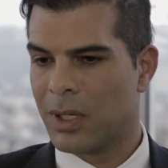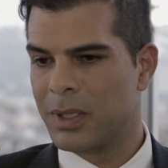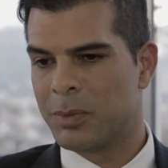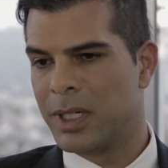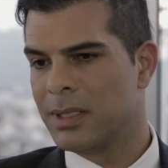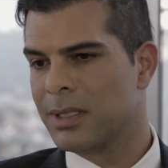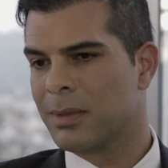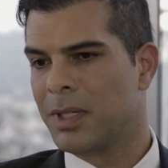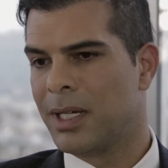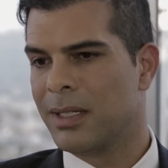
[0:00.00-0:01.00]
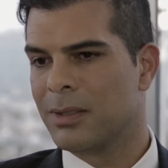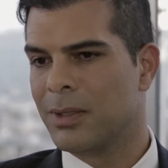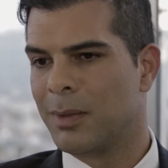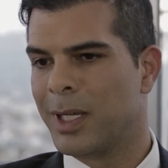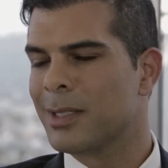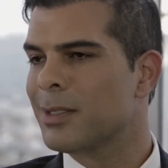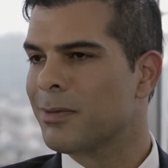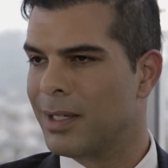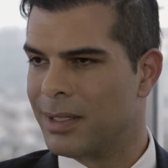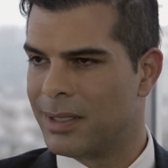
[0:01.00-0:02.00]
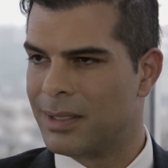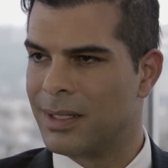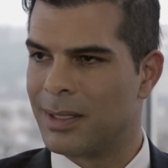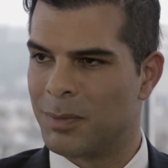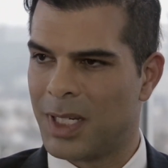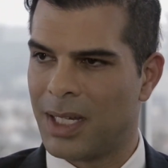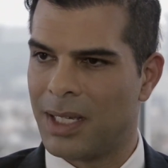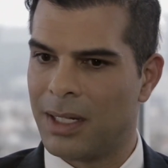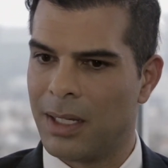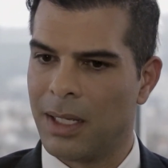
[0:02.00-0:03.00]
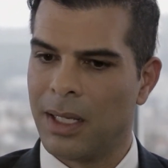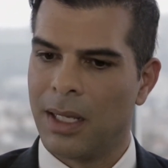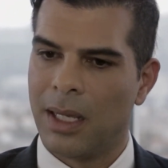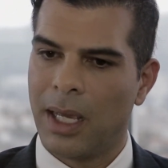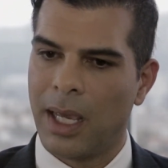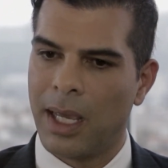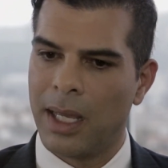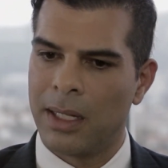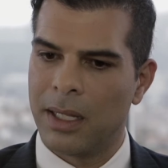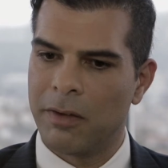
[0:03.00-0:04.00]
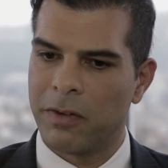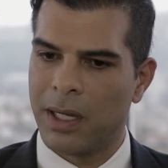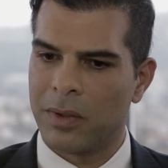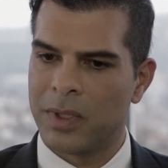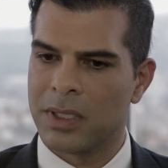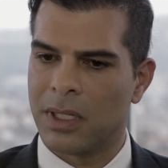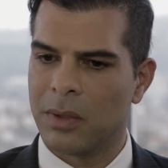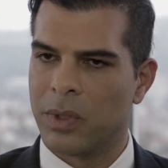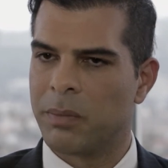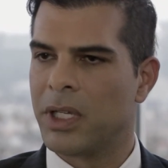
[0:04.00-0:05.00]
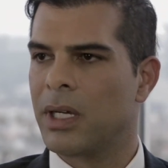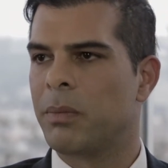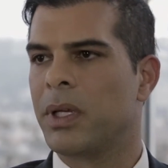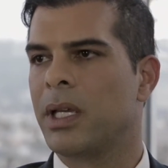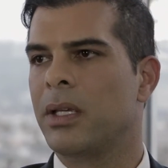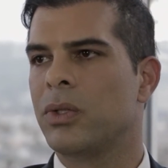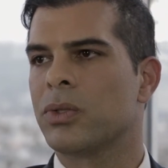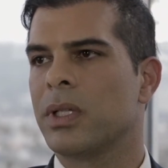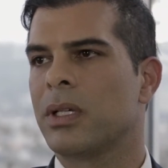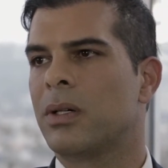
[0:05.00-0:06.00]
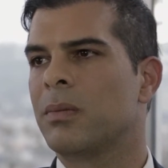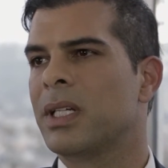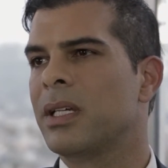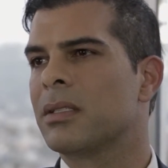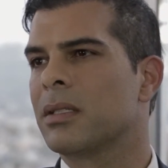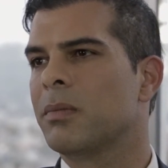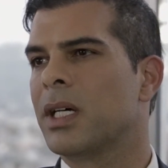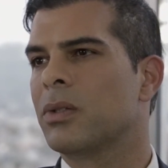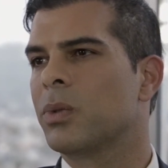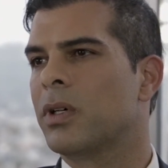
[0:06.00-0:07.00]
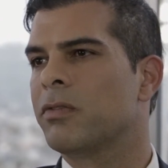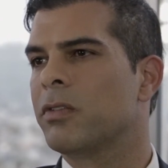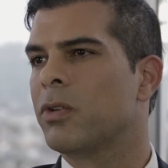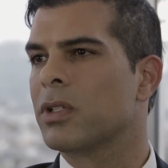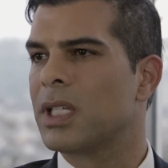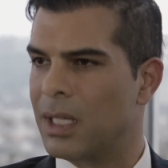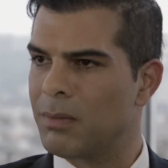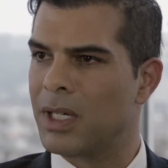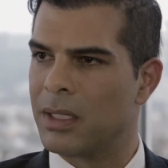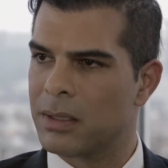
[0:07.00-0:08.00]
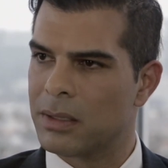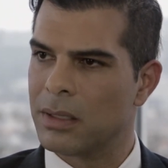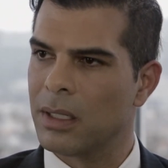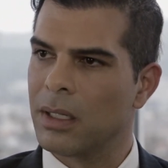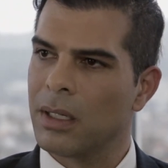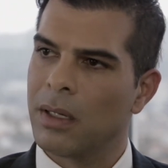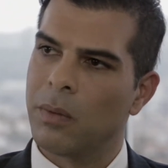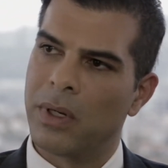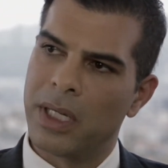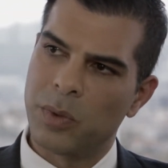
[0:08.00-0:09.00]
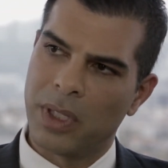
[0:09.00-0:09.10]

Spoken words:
always brings a smile to our patient's face, as does mine. And the final result with PRP usually culminates in about 12 to 14 months, whereas